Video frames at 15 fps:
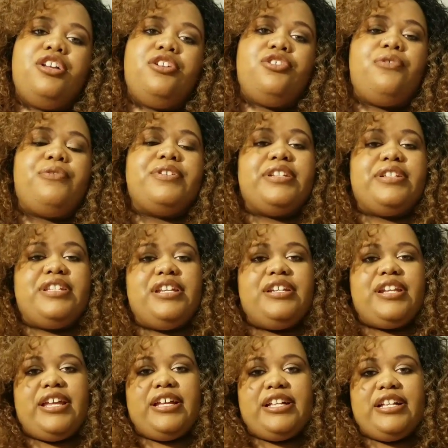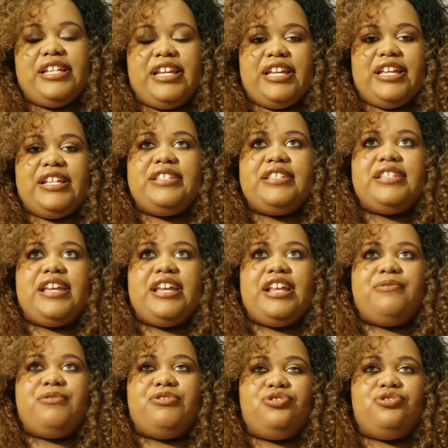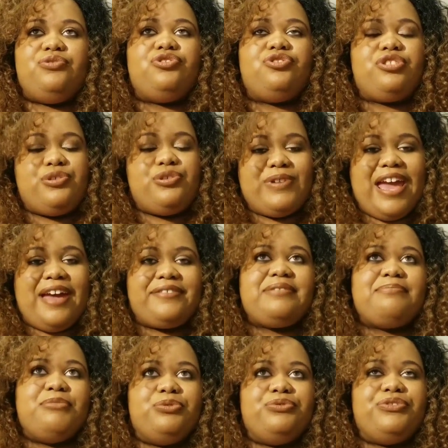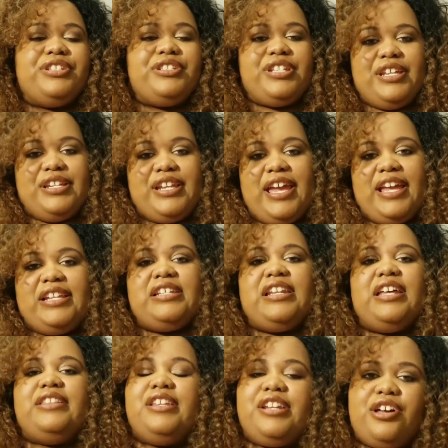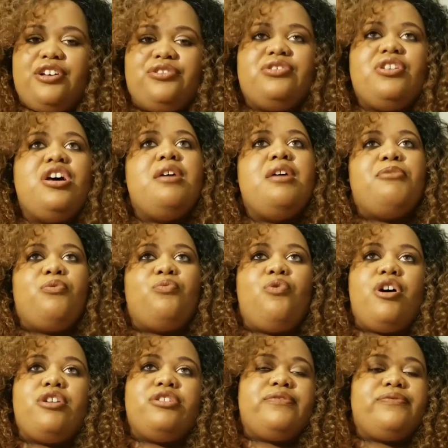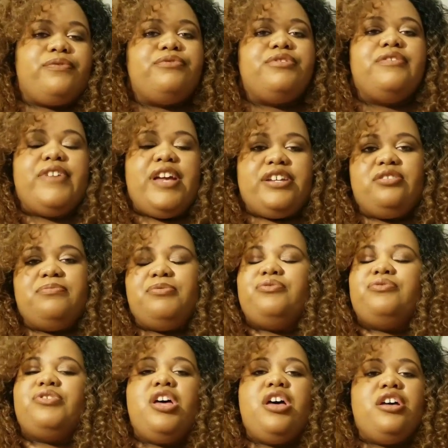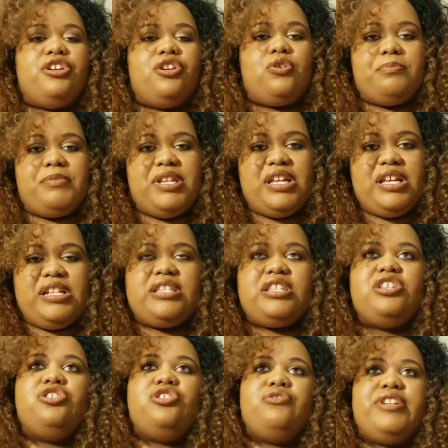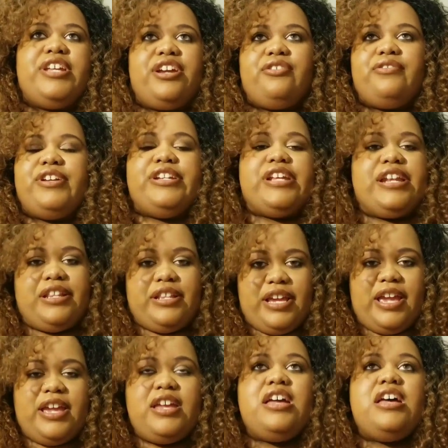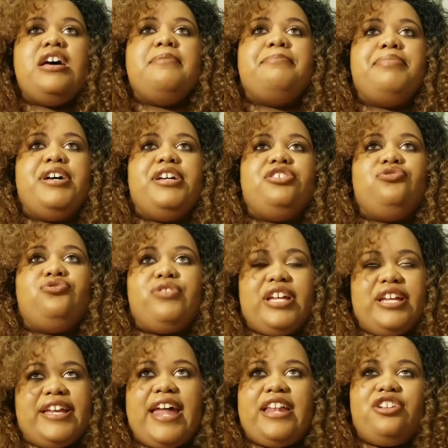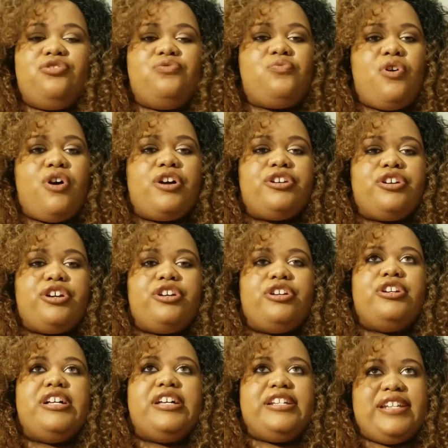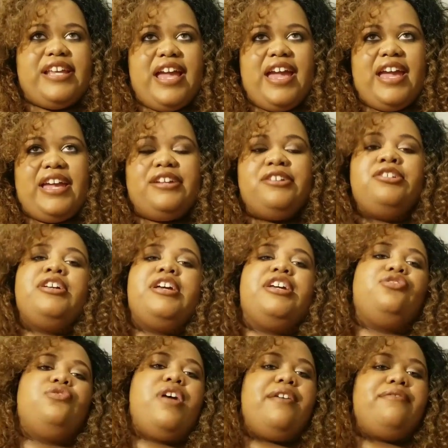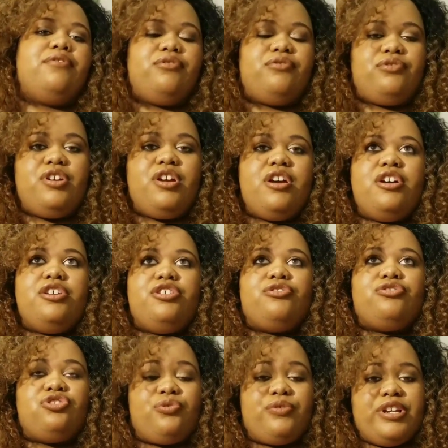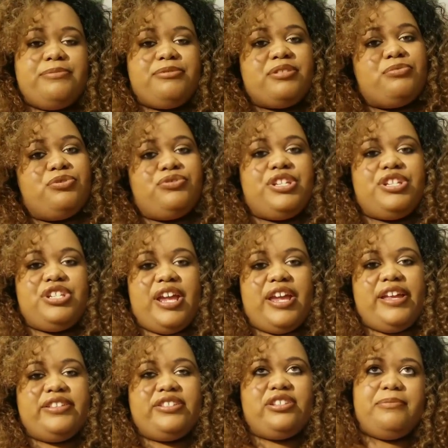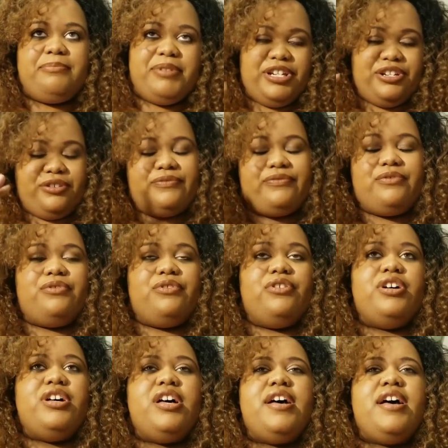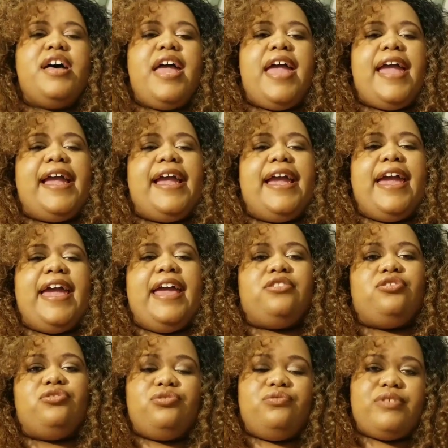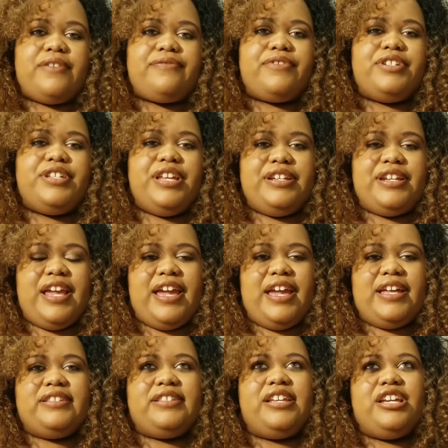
It's a 10-day cleanse. And what you do is you have smoothies 10 days, nothing else but waters, fruits, and vegetables. No meats, no dairy, none of that. But you drink a gallon of water a day, and you have your green smoothie shakes, a blender full, and you do that for 10 days.